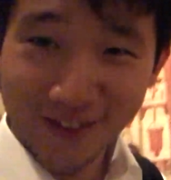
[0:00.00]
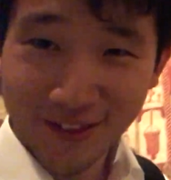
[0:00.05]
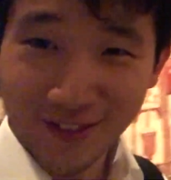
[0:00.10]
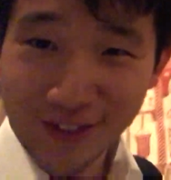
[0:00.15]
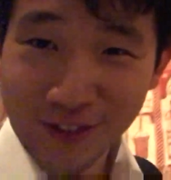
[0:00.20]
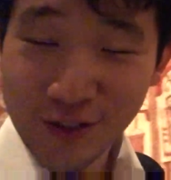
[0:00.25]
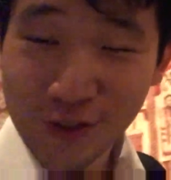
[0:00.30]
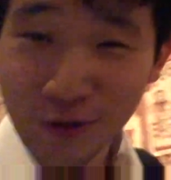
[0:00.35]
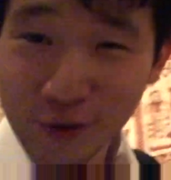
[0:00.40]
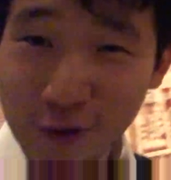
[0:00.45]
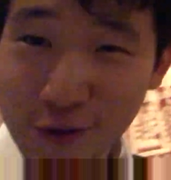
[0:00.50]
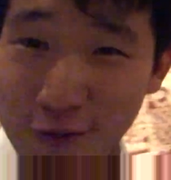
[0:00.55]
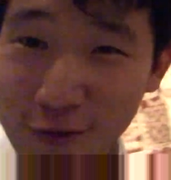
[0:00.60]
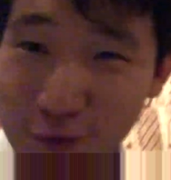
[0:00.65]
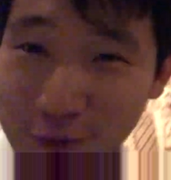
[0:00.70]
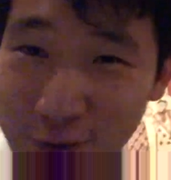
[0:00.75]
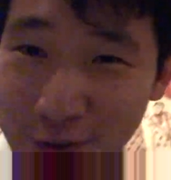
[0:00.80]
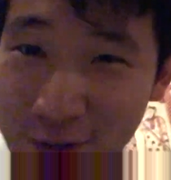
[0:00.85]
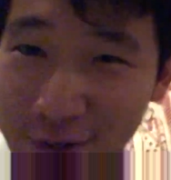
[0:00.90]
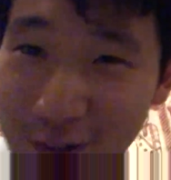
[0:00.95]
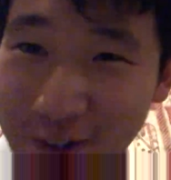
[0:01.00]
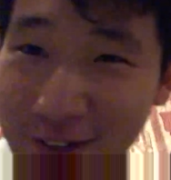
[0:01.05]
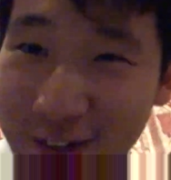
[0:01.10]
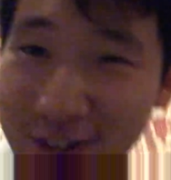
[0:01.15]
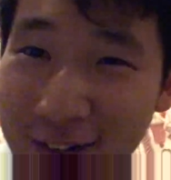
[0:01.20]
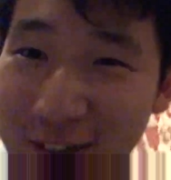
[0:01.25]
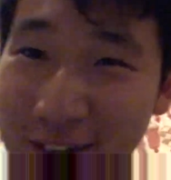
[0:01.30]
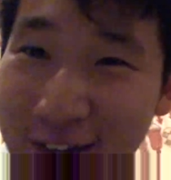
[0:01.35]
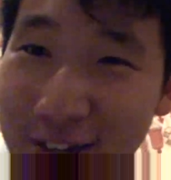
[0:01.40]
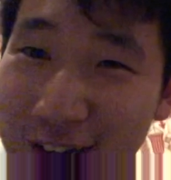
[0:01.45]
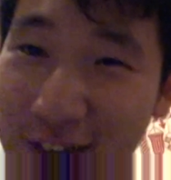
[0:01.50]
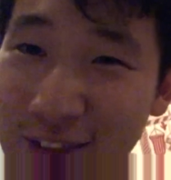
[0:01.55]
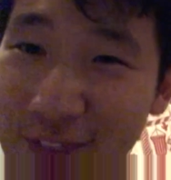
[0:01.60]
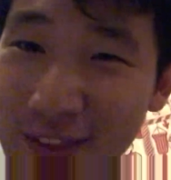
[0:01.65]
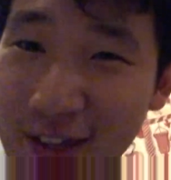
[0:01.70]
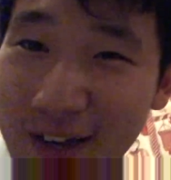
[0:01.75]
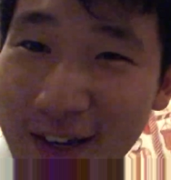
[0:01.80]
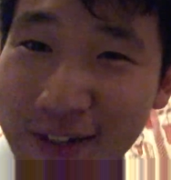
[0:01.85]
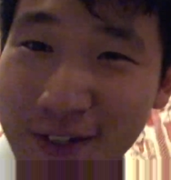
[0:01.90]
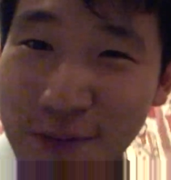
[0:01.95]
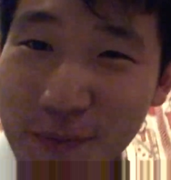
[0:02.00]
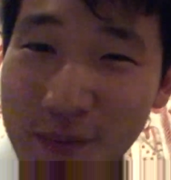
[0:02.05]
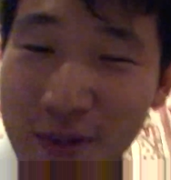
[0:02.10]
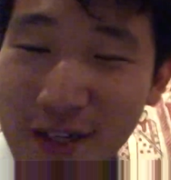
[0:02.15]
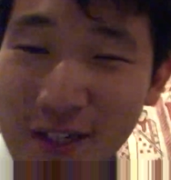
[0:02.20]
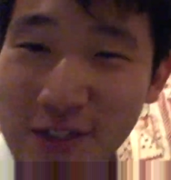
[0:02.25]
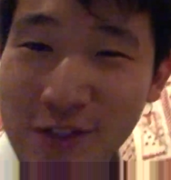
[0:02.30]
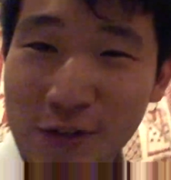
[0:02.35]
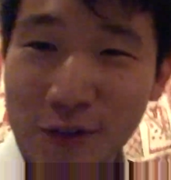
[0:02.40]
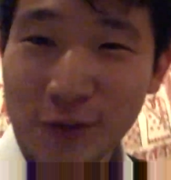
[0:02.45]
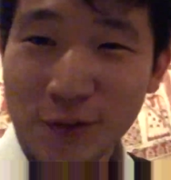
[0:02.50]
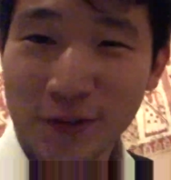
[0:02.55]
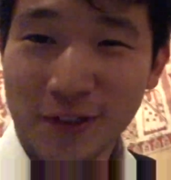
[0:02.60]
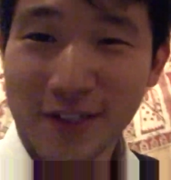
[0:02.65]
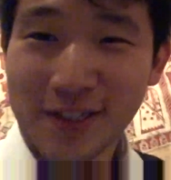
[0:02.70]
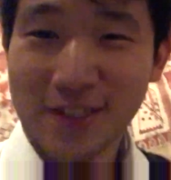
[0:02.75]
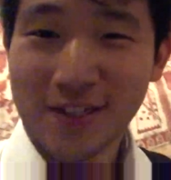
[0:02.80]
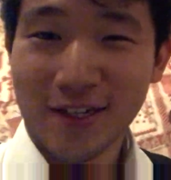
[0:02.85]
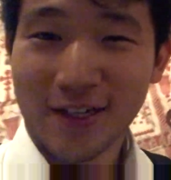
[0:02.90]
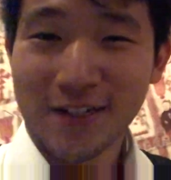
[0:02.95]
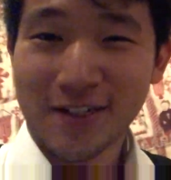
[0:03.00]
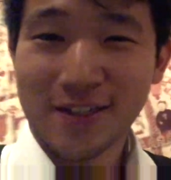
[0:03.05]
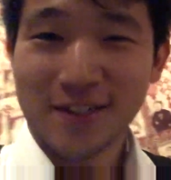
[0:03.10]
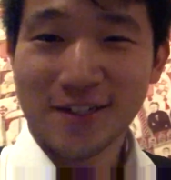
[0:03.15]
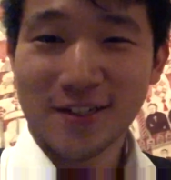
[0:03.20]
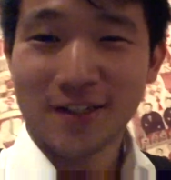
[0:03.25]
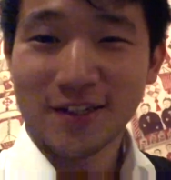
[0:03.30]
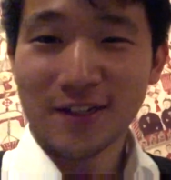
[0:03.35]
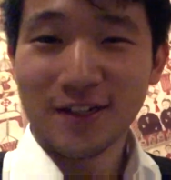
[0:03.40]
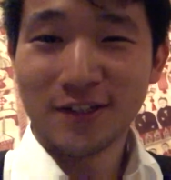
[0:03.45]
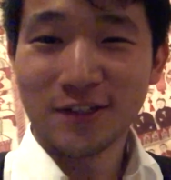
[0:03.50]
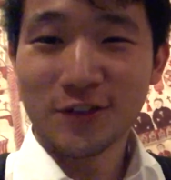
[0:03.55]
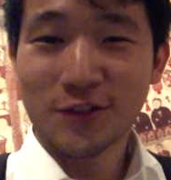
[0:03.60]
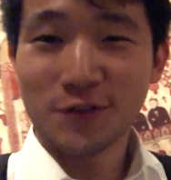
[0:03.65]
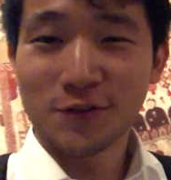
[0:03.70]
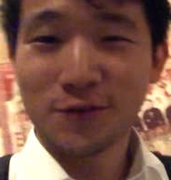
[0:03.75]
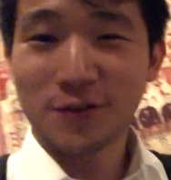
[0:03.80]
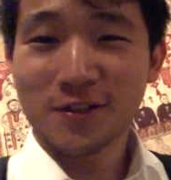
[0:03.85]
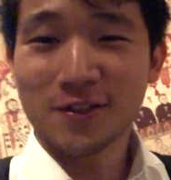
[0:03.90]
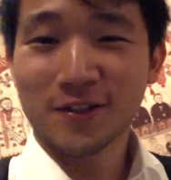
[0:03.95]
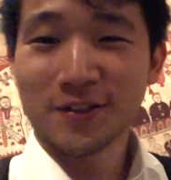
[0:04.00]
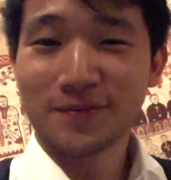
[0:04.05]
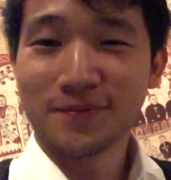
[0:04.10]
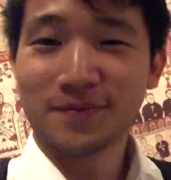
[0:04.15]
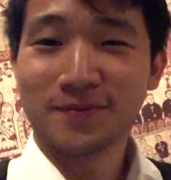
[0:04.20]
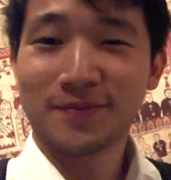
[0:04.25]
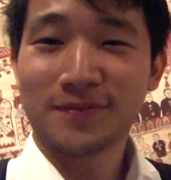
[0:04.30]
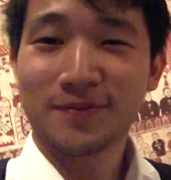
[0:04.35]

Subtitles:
a liturgical curtain that depicts holy sites in Jerusalem.